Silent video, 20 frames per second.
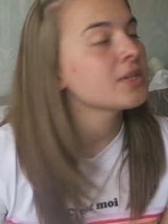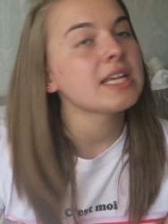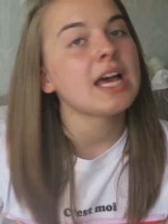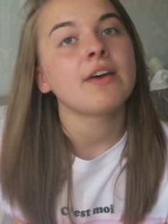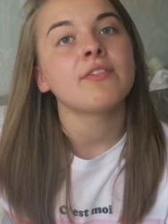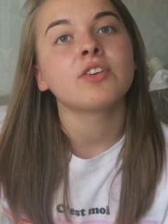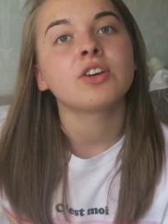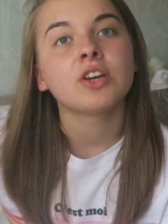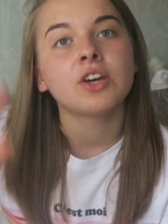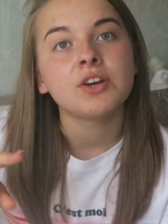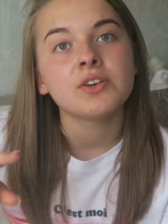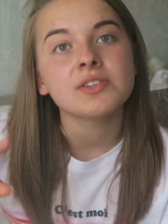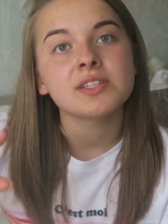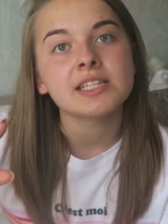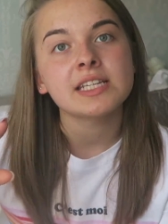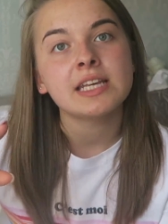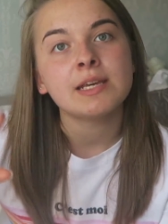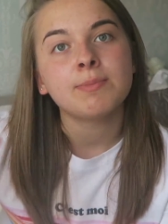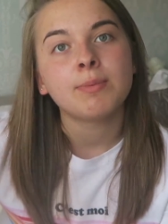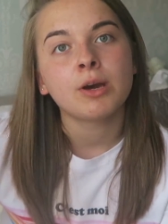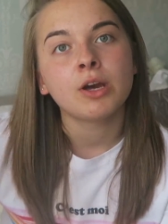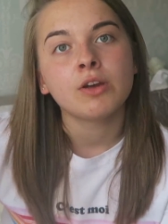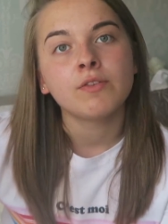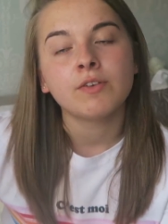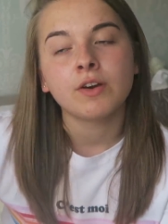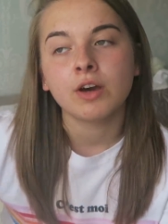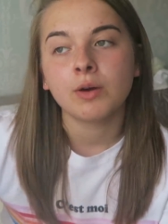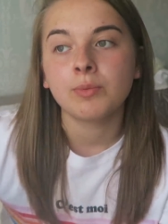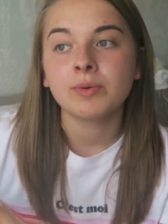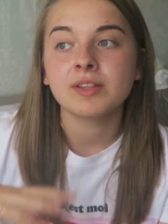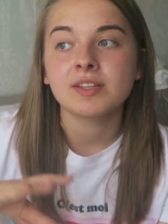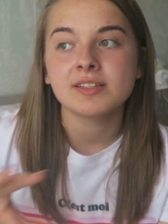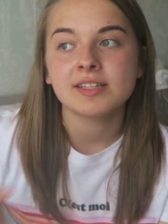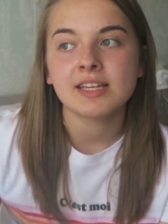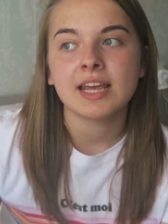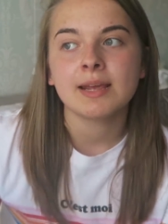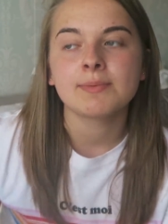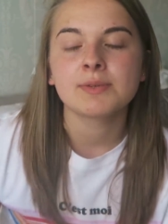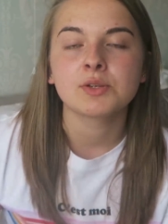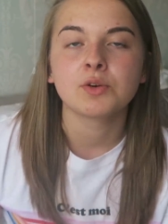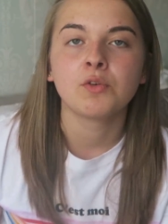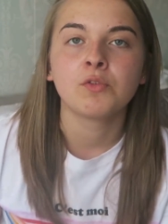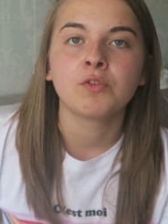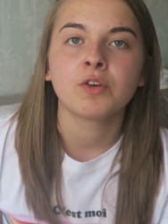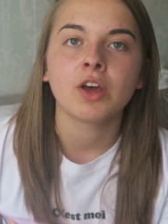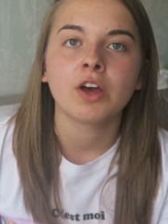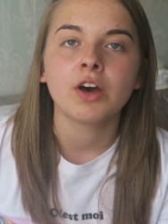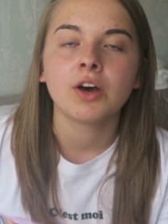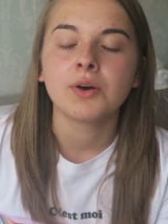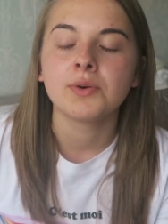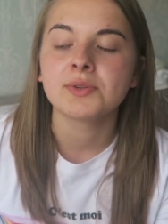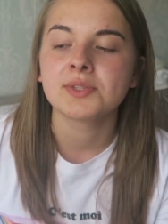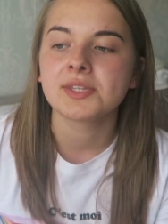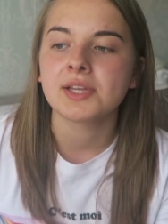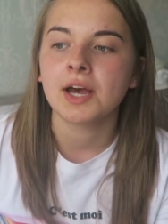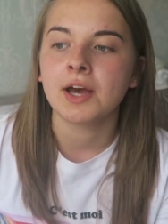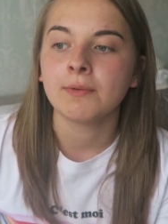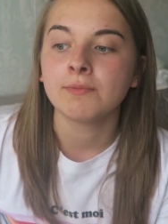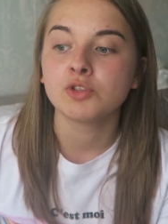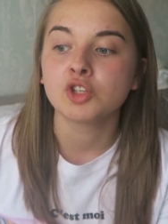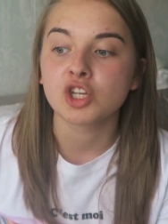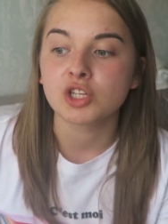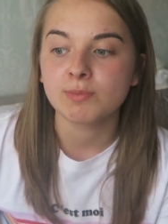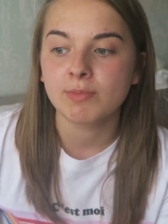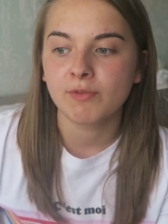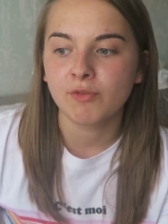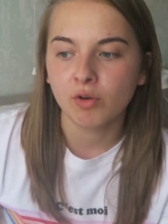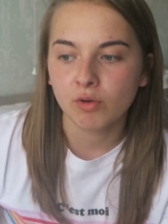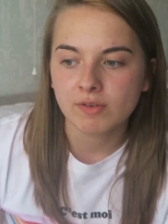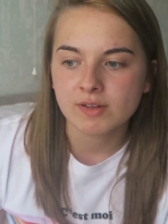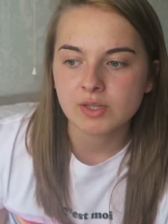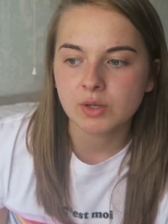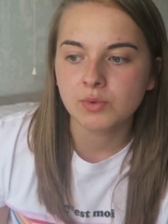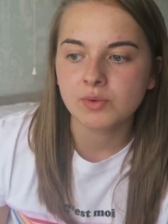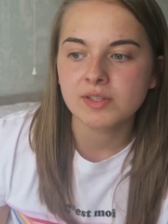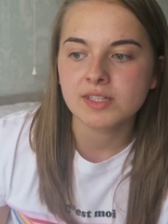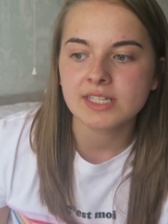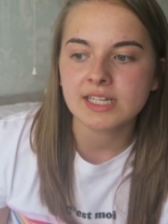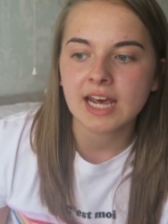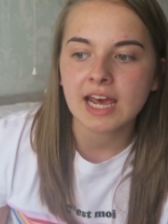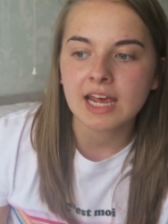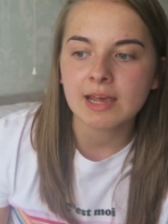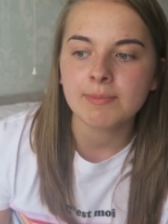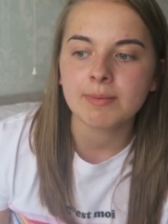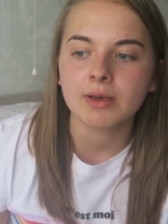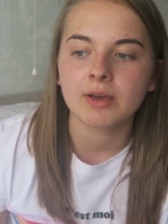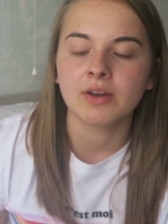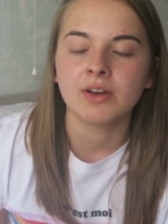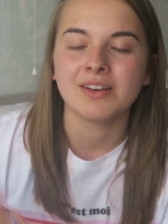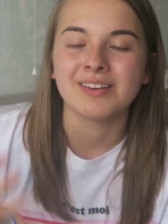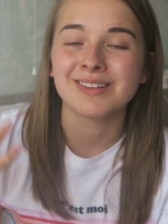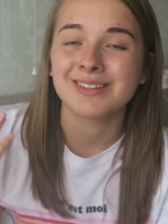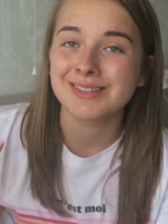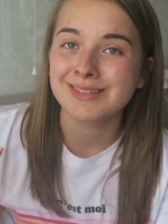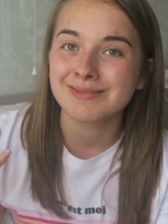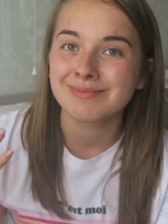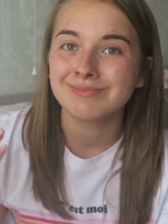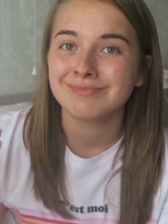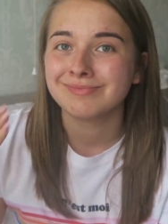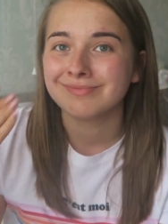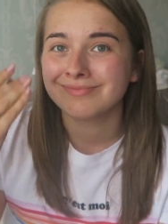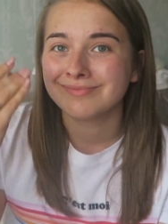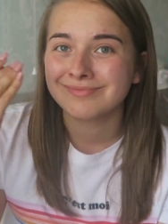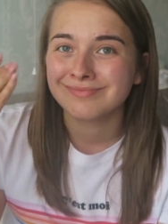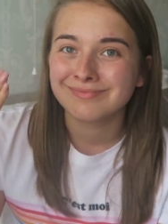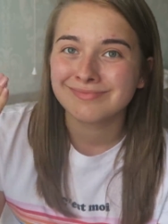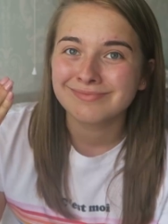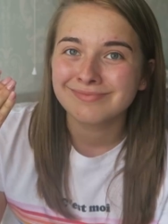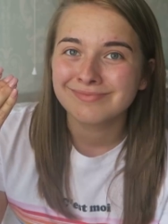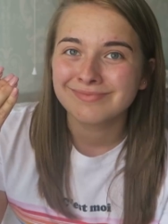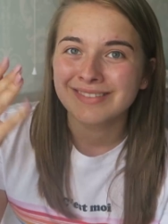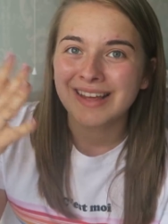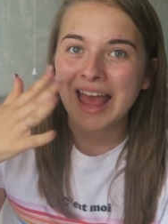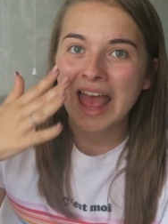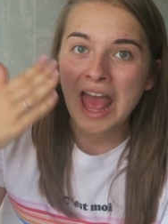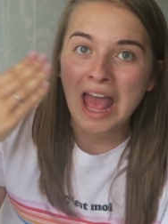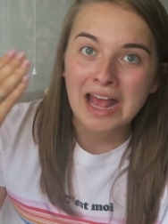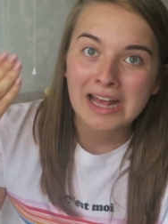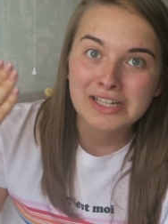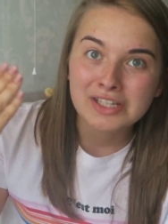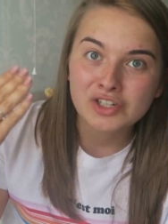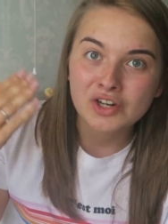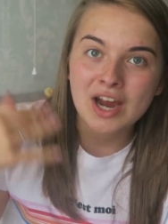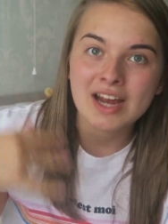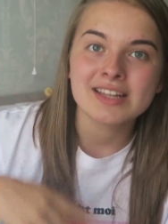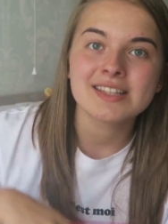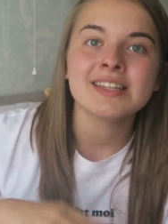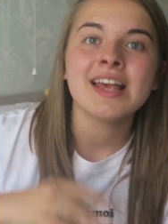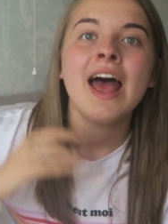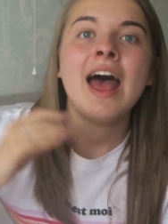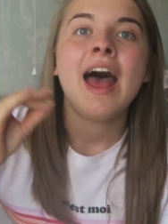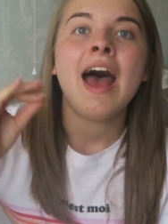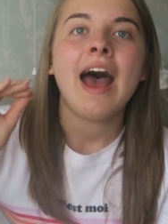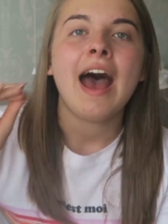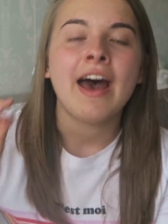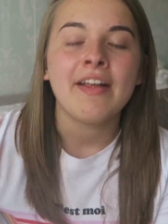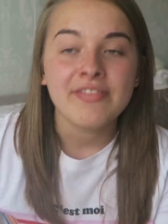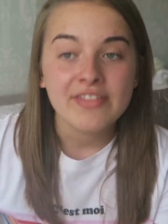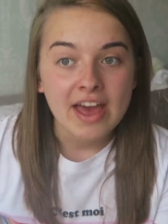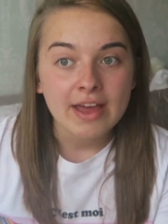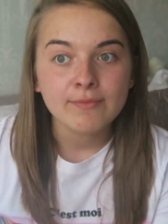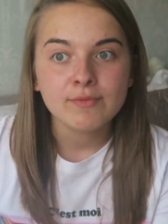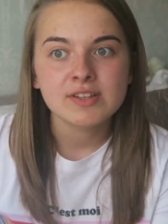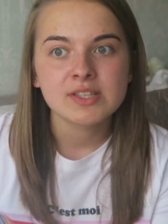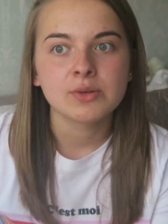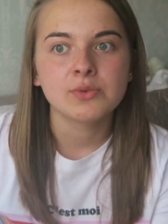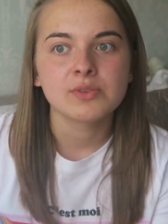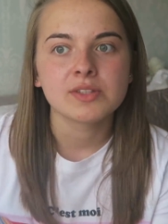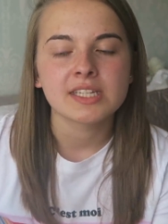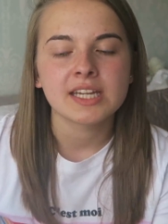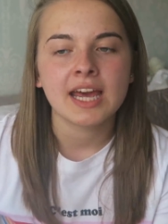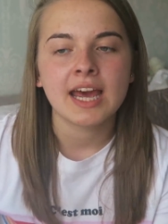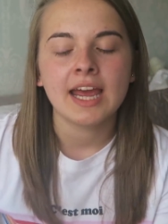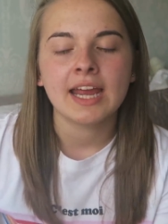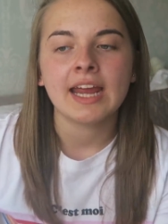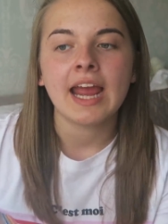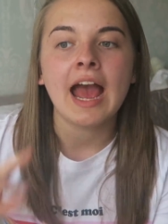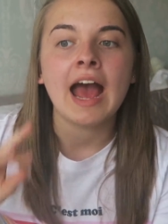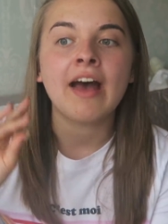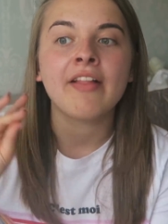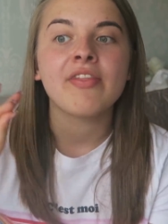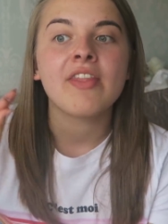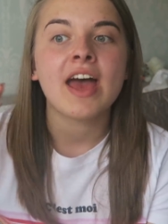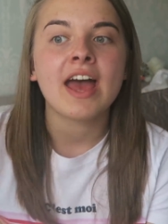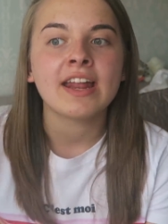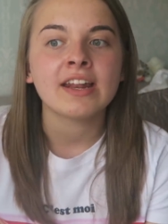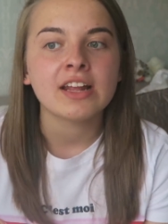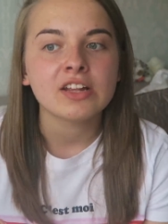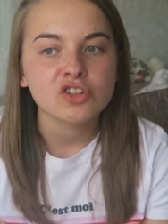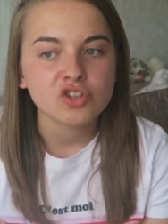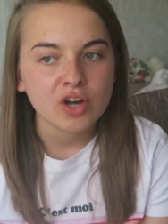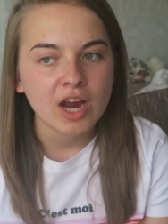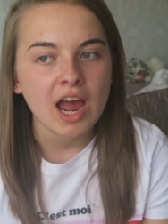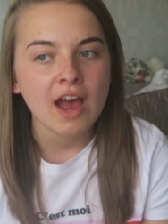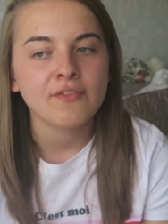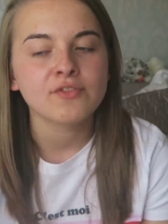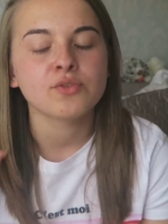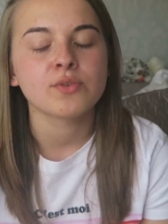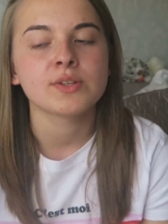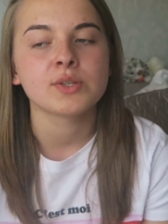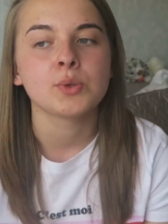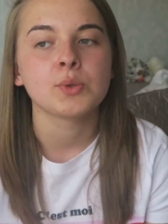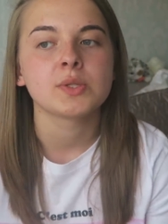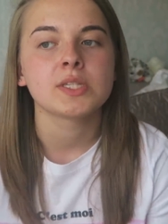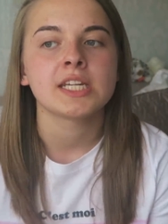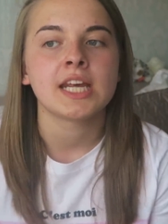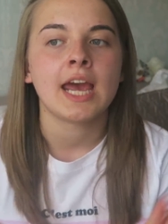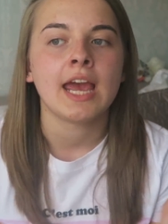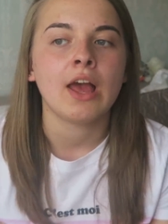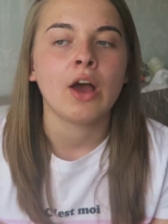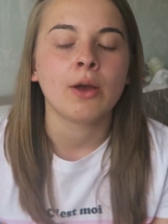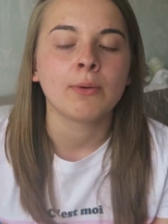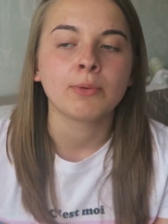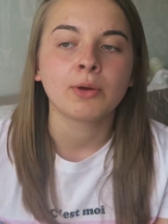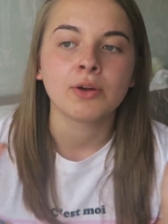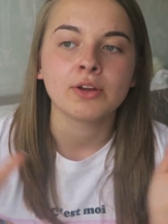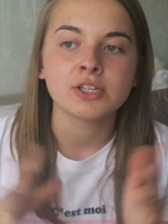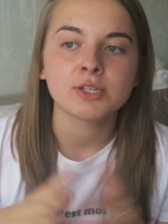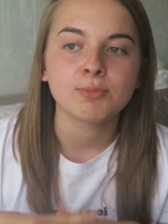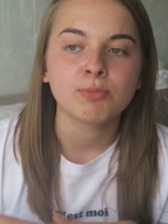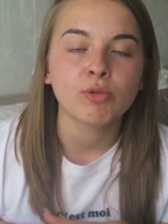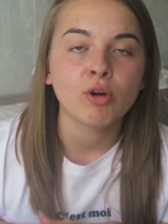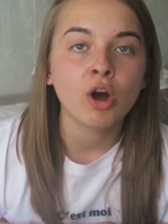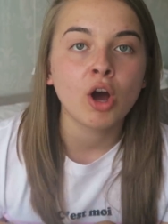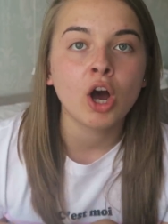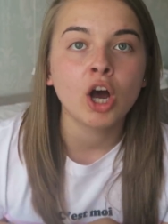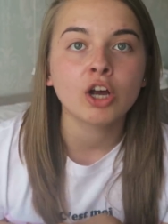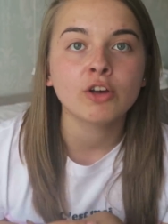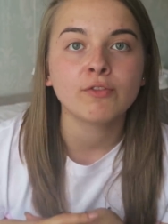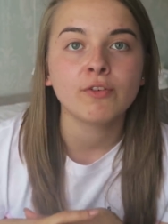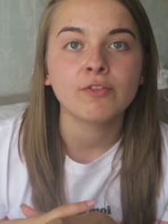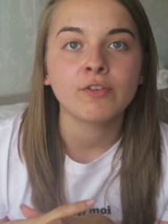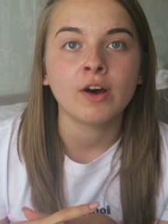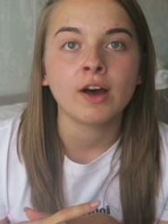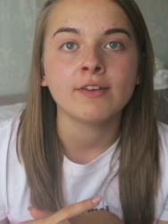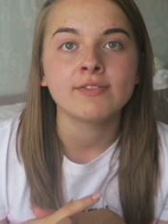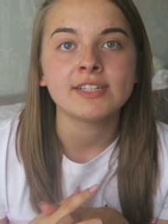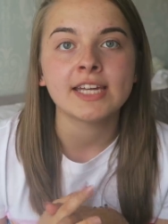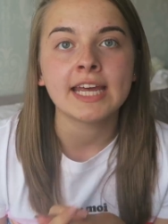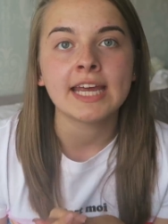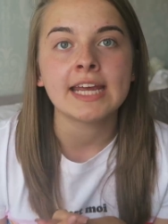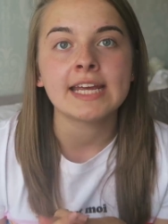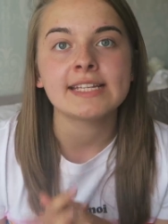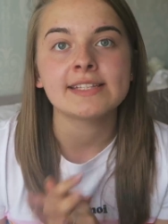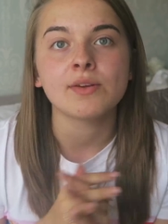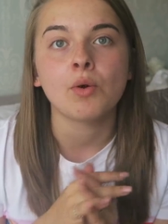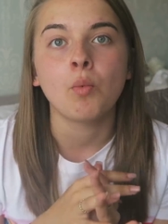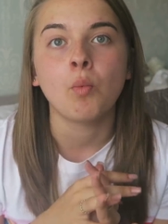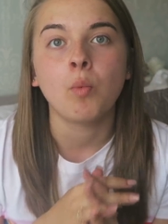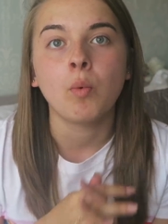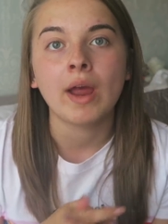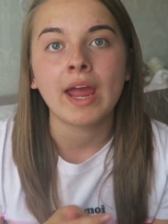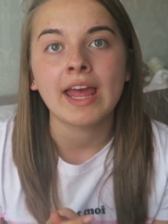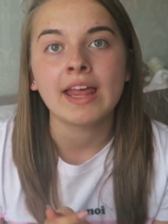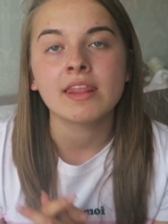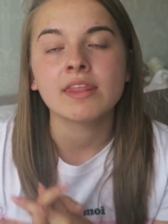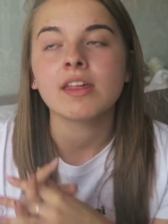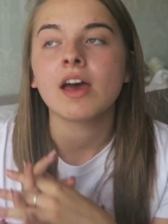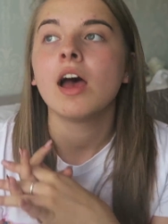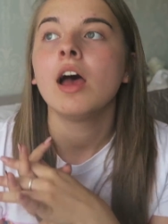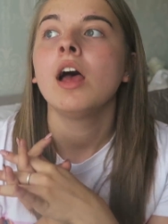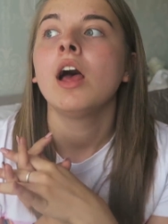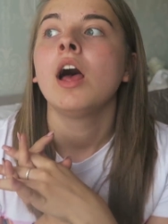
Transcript: also have a girls' sleepover with the same sort of girls just before results day, because stress. And then results day. And then straight after results day, I'm going to Prague for 5 days with